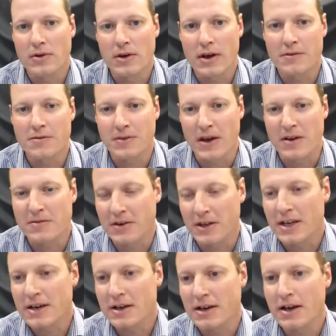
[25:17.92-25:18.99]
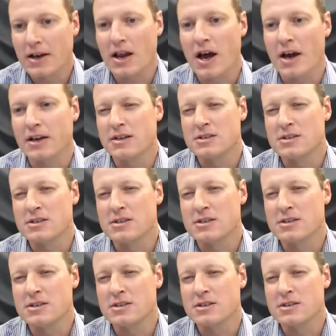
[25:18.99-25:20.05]
if any client is,
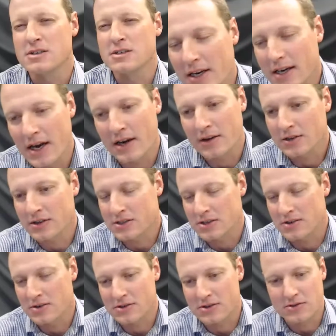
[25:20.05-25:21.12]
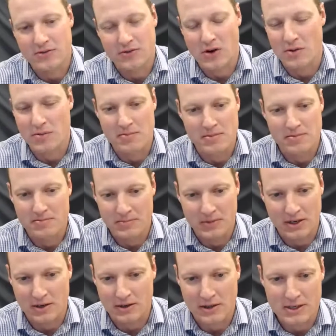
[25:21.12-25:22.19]
you can get accounting services from,
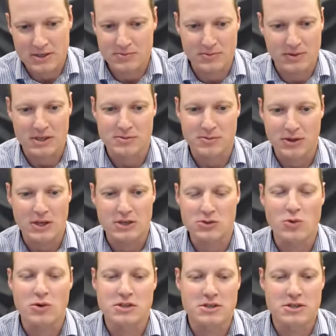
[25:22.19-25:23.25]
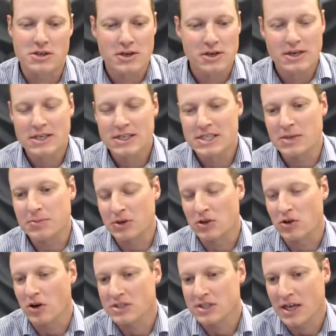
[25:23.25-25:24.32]
there's always cheap and
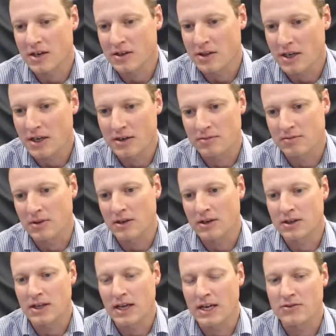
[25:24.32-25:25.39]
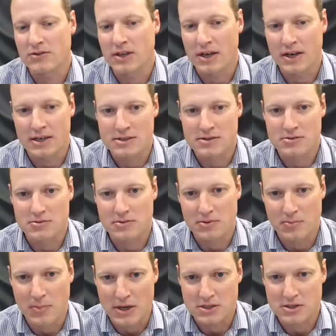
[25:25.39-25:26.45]
nasty out there, and then at the end of the day, is
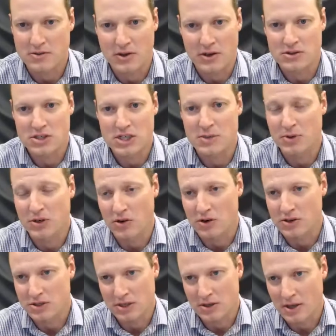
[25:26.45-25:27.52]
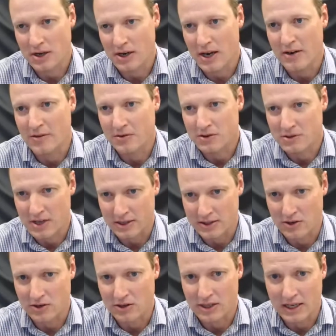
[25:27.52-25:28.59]
most of those cheap and nasty, the client feels like they're
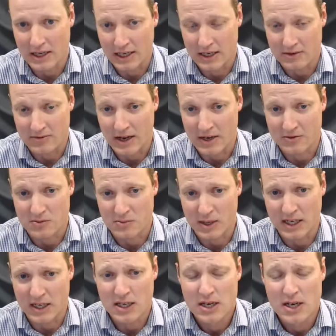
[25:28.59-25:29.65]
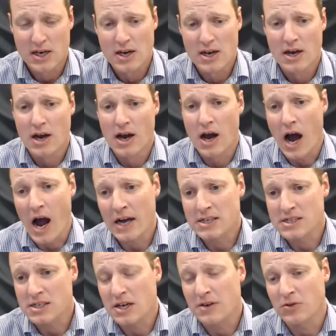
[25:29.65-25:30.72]
not getting any value for money. I
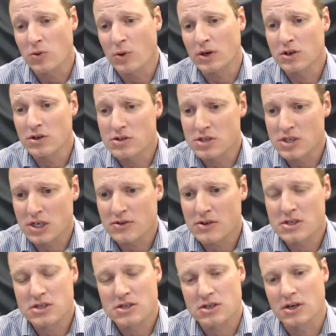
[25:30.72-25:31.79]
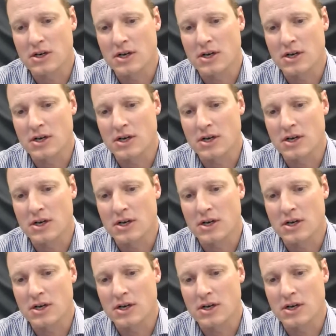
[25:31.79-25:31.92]
say if you want good service,